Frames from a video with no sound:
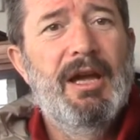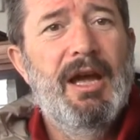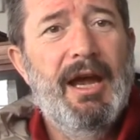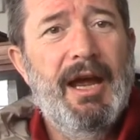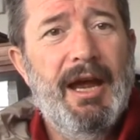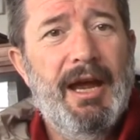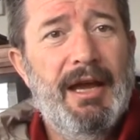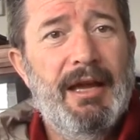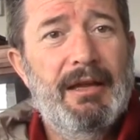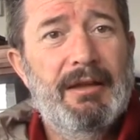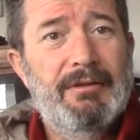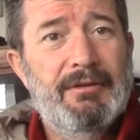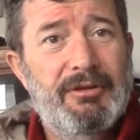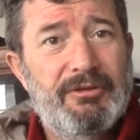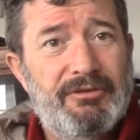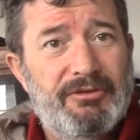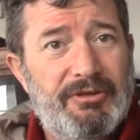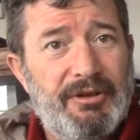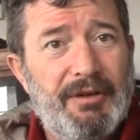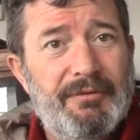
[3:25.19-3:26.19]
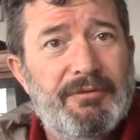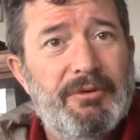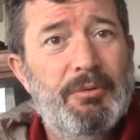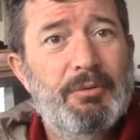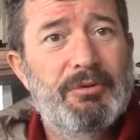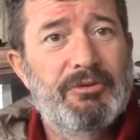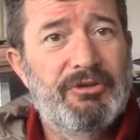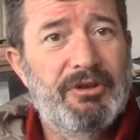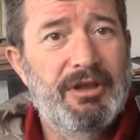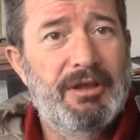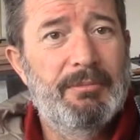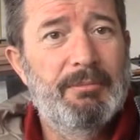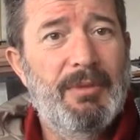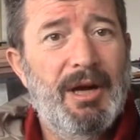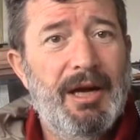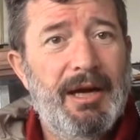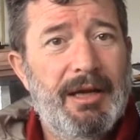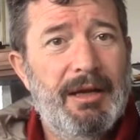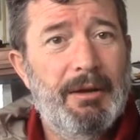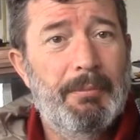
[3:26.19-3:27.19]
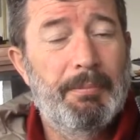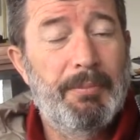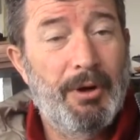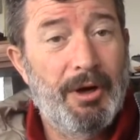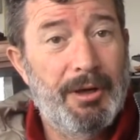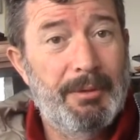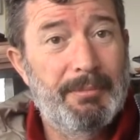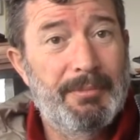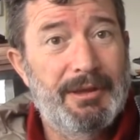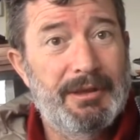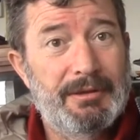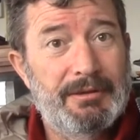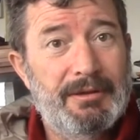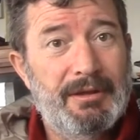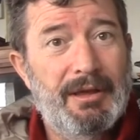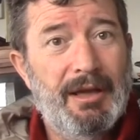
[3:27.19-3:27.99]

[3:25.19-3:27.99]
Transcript: And the stuff that was in my apartment